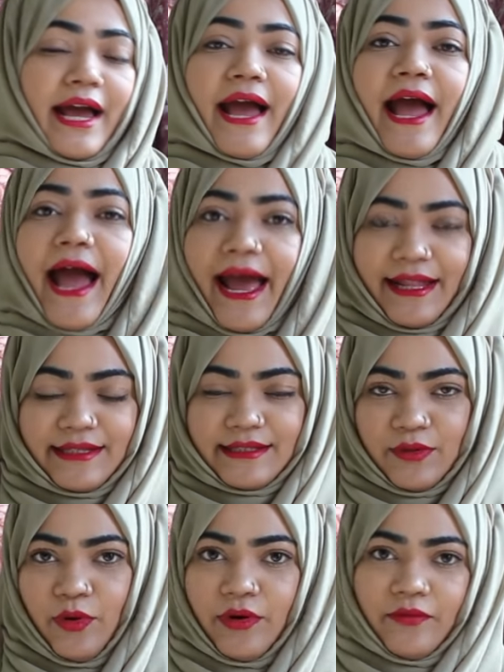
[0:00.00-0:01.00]

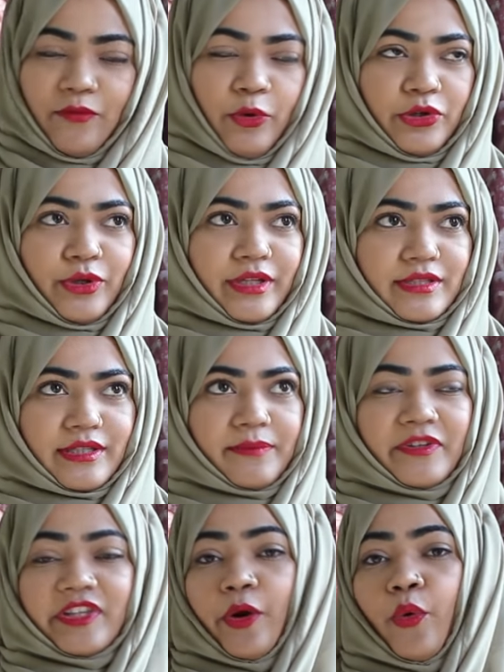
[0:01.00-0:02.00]
hands, or what you can say,
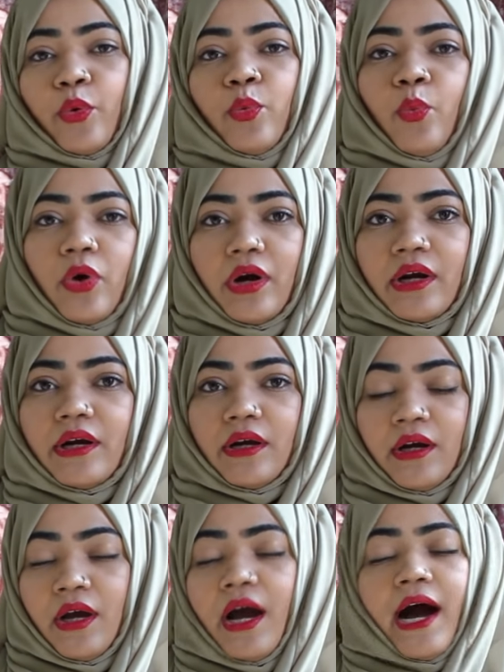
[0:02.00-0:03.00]
with their own work,
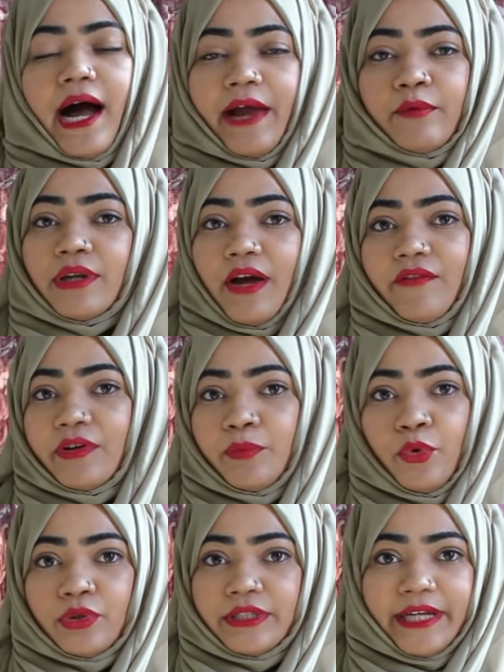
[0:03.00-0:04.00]
I would love it
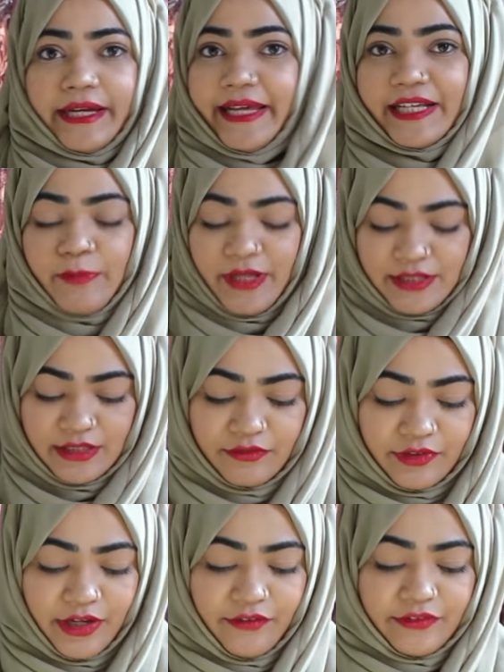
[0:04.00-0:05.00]
more than any
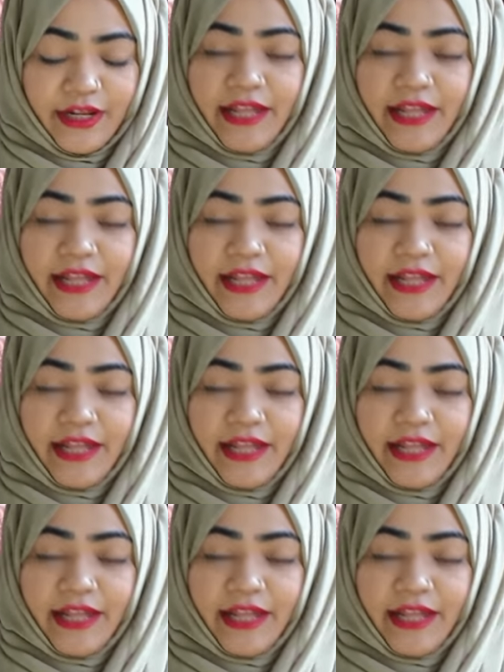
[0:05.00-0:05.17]
expensive gift.